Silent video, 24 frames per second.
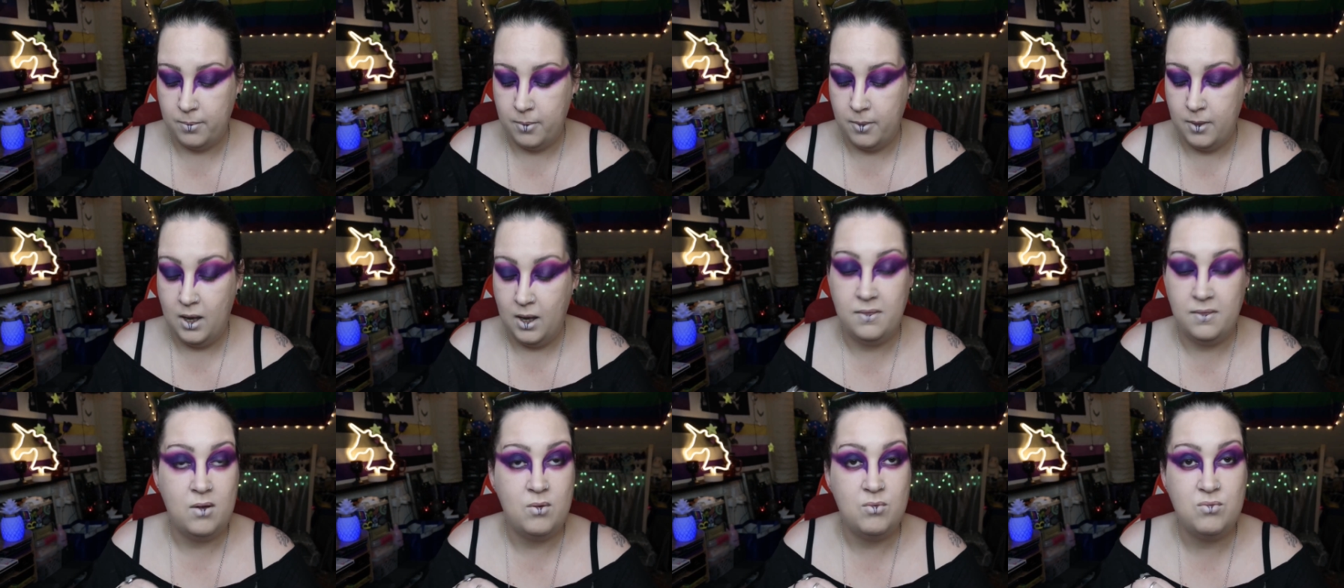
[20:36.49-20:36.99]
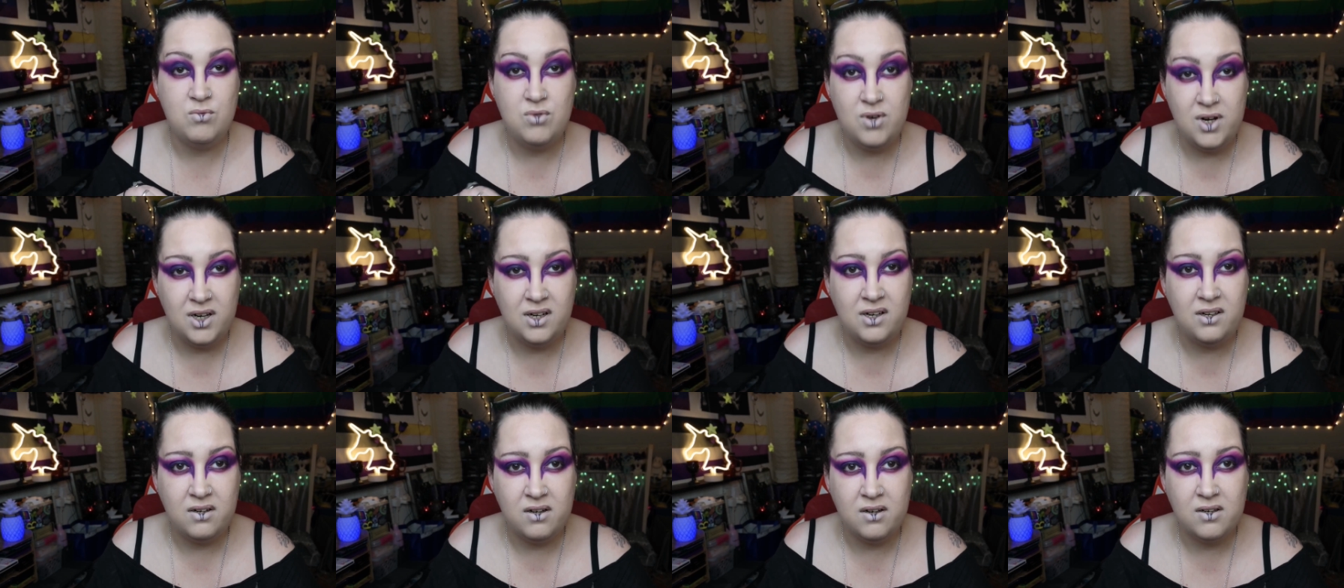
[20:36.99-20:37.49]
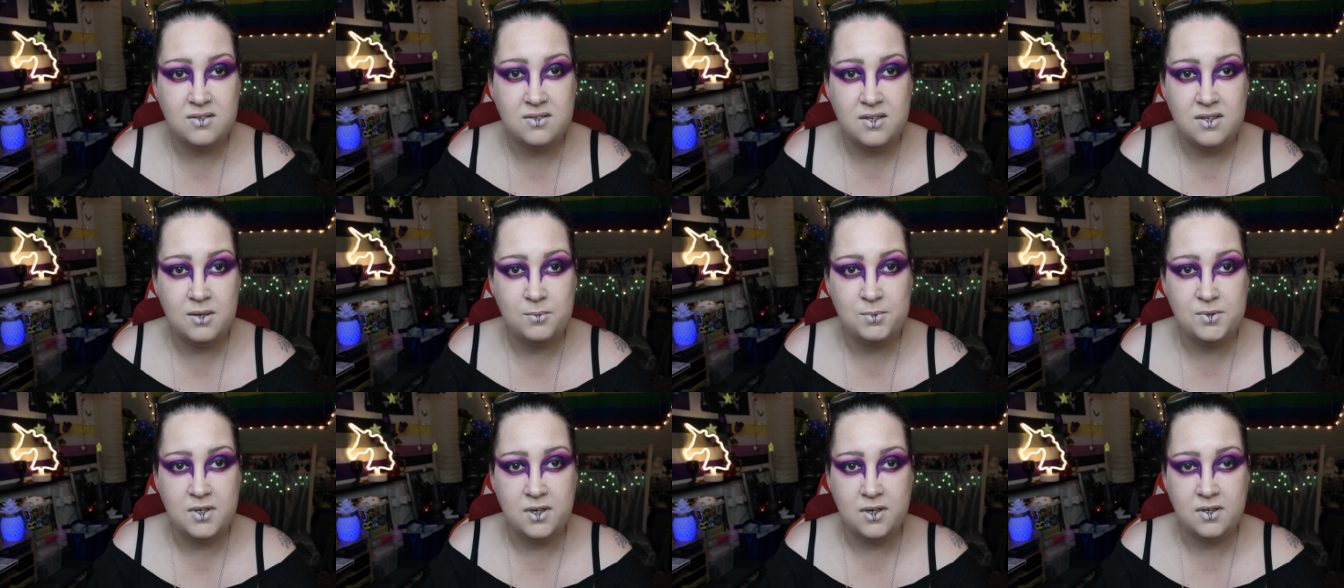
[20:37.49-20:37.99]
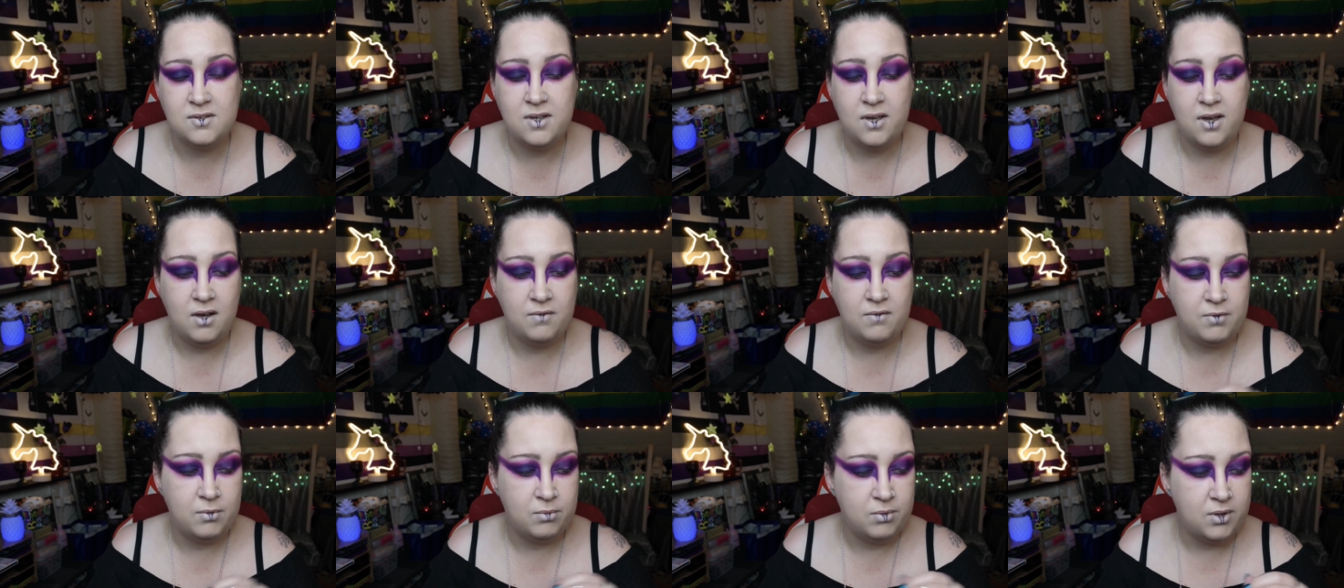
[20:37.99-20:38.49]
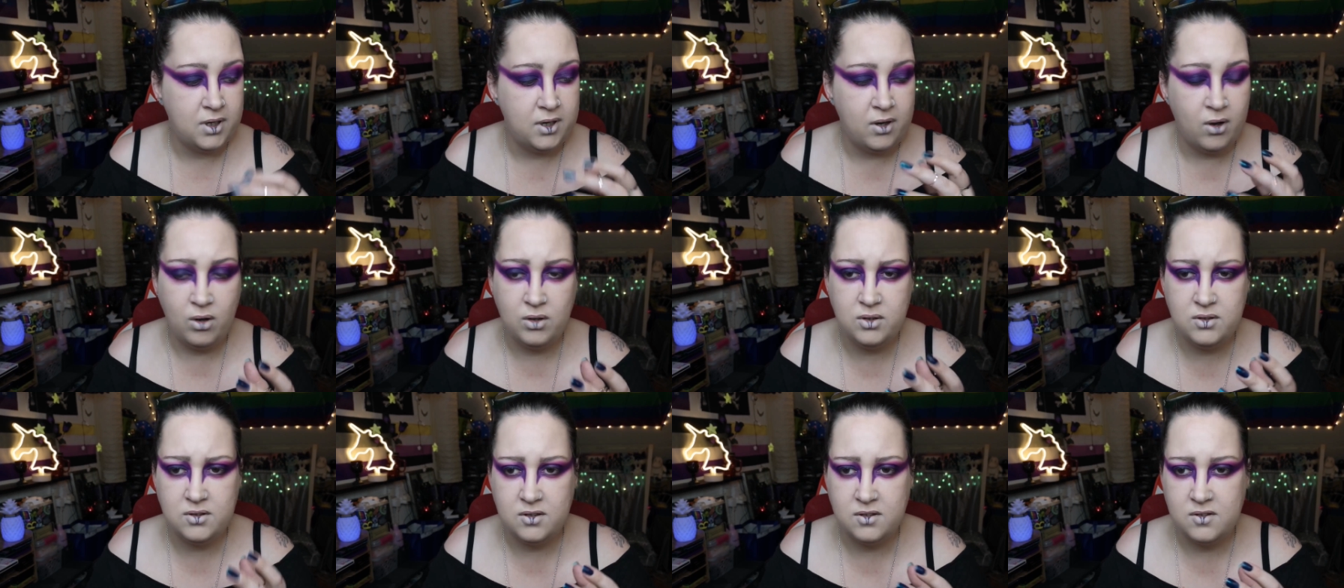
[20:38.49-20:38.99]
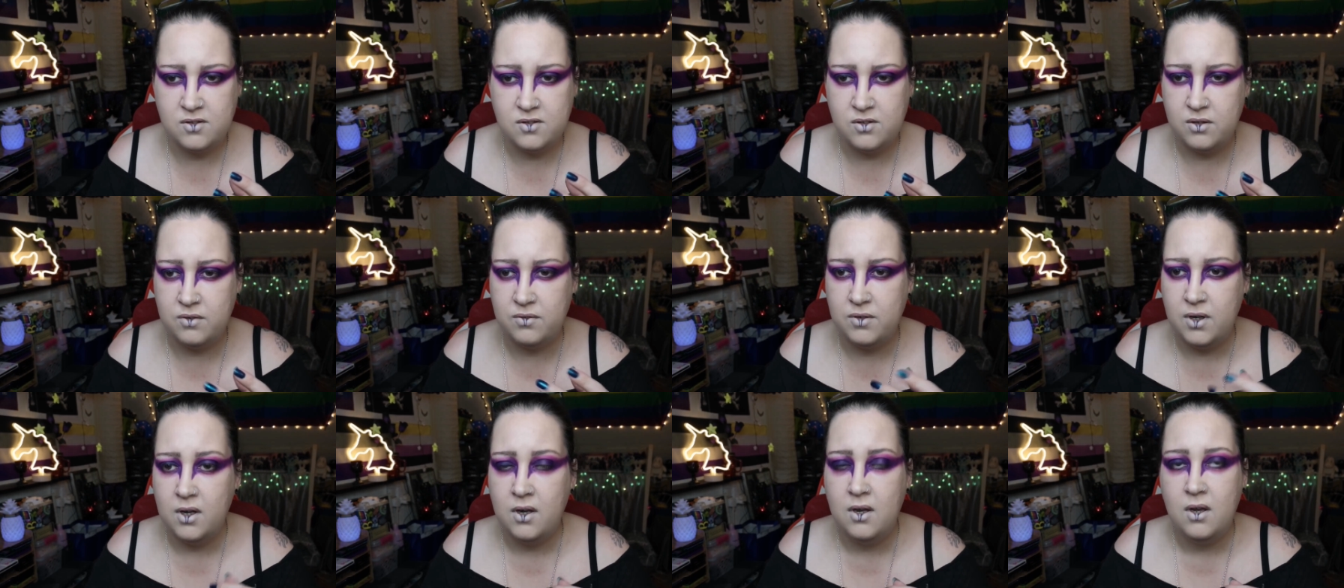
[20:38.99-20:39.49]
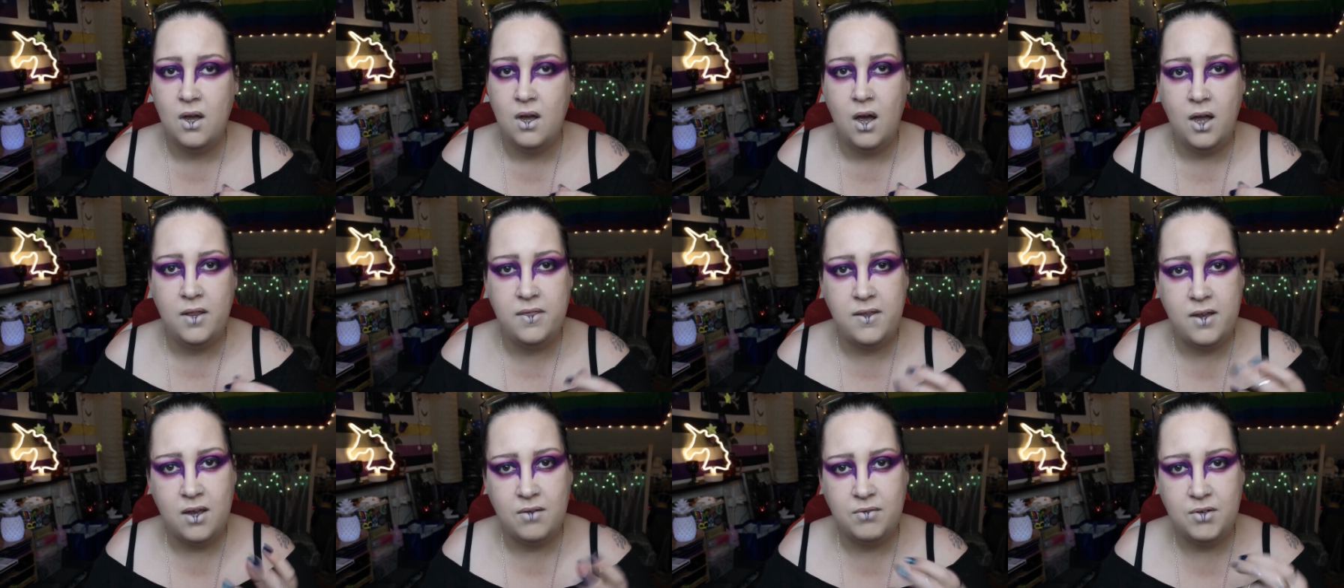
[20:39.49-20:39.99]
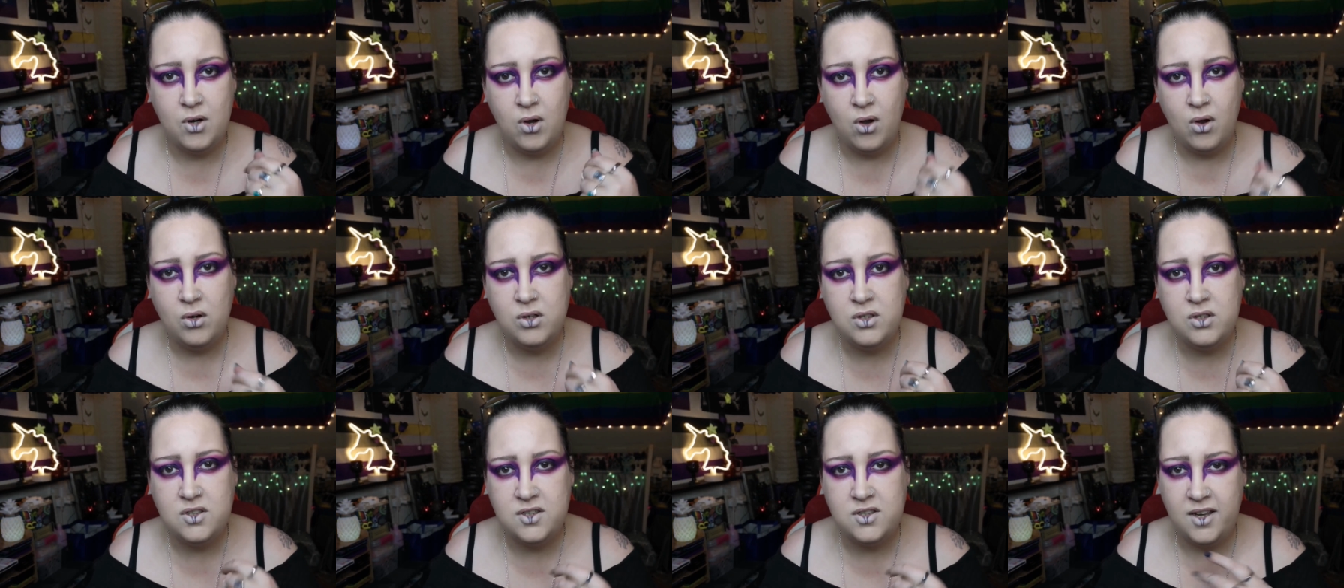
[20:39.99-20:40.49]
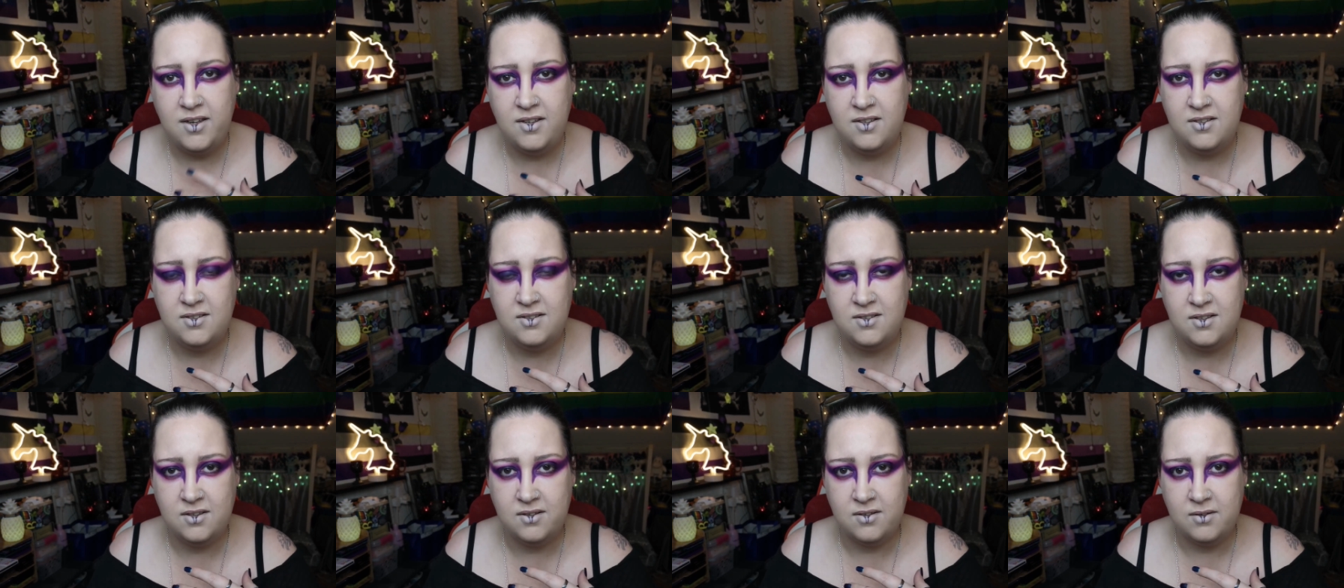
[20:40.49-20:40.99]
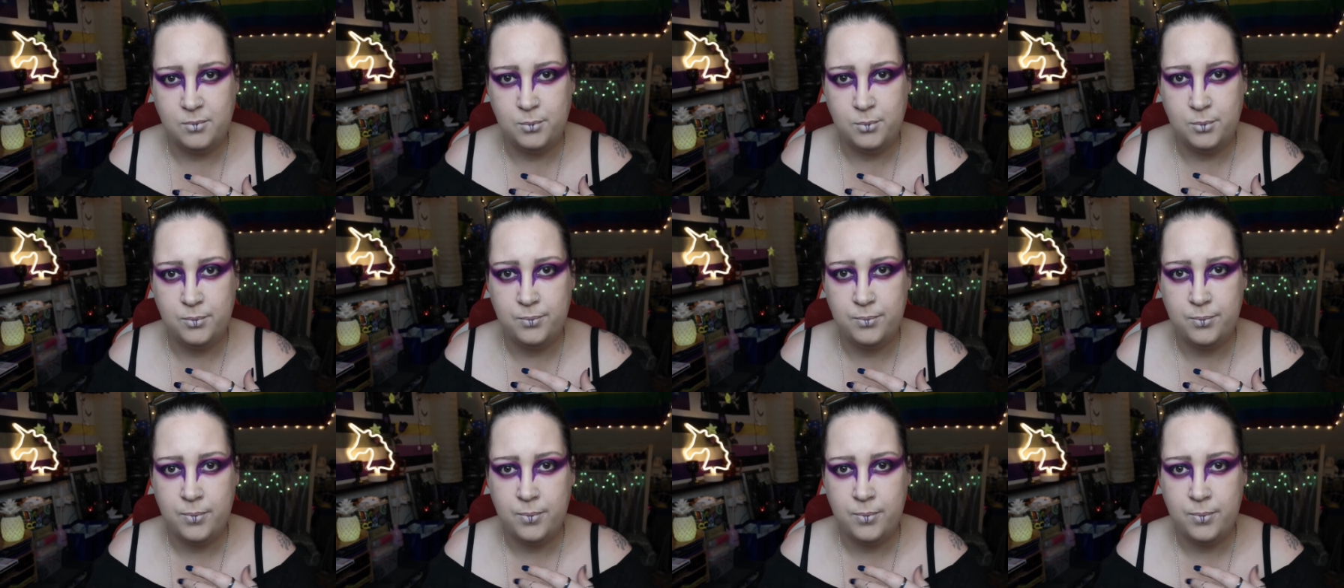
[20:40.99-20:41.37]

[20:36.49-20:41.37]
And they're really nice lipsticks. They have a really odd sort of, they have an odd taste to them,